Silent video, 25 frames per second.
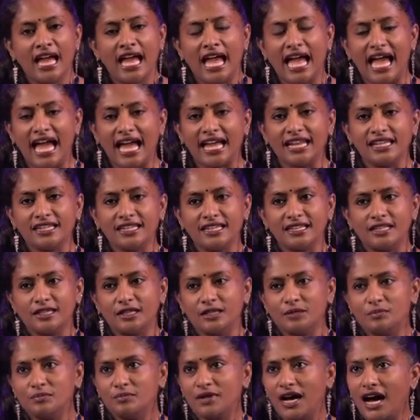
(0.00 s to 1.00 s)
and uh,
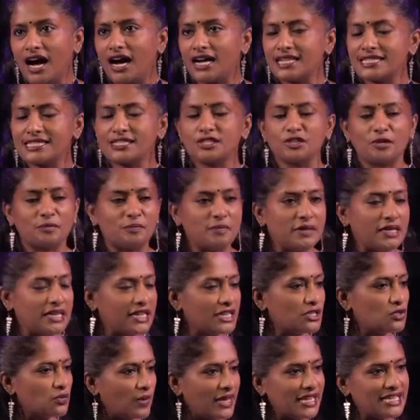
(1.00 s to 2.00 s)
my heart stopped beating
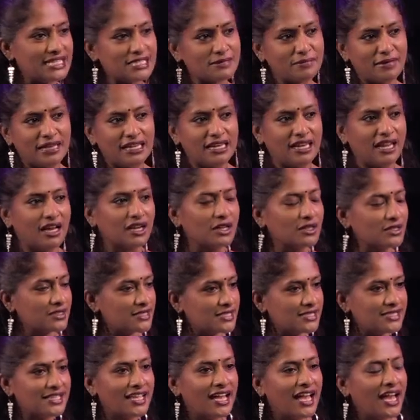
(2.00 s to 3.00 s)
twice. My
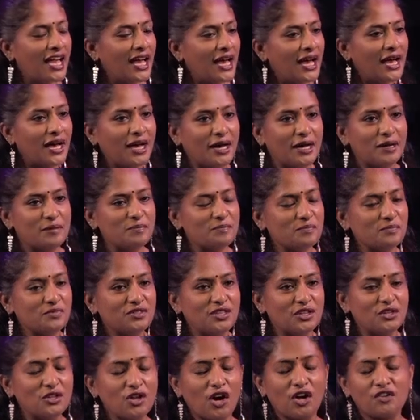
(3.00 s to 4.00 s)
lungs um,
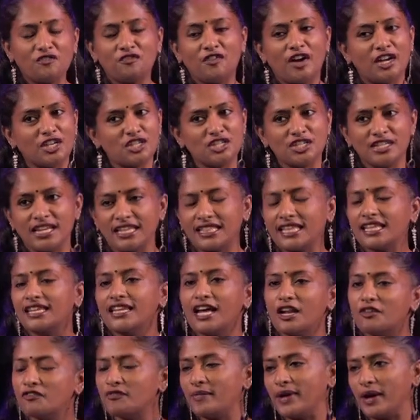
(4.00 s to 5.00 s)
did not function. I think
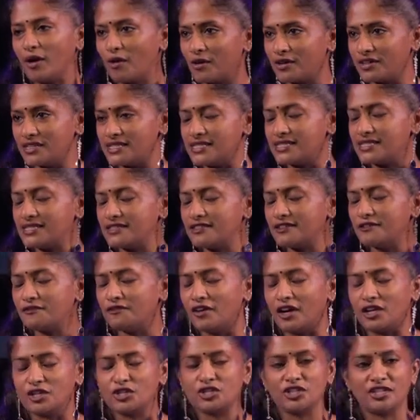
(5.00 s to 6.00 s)
none of my organs
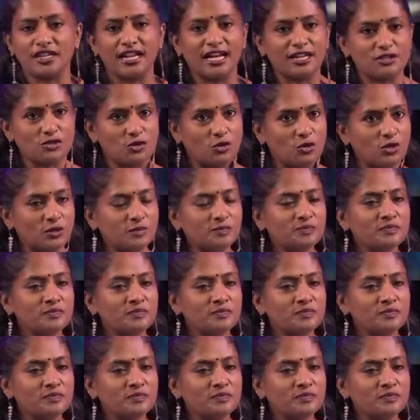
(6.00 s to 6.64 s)
functioned at all.